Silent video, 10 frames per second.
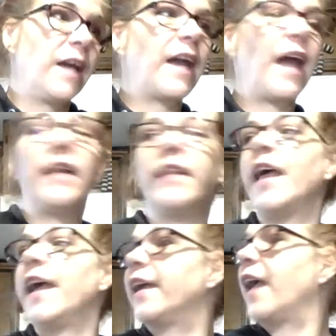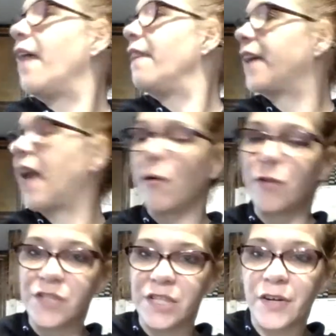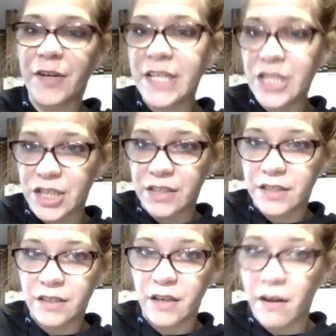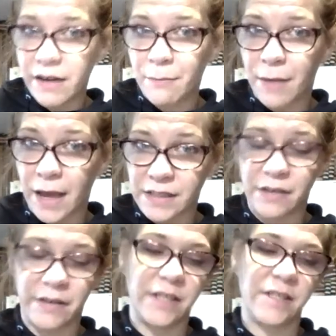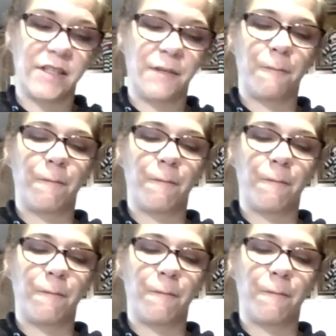Kind of like the counters in our kitchen, our impact areas.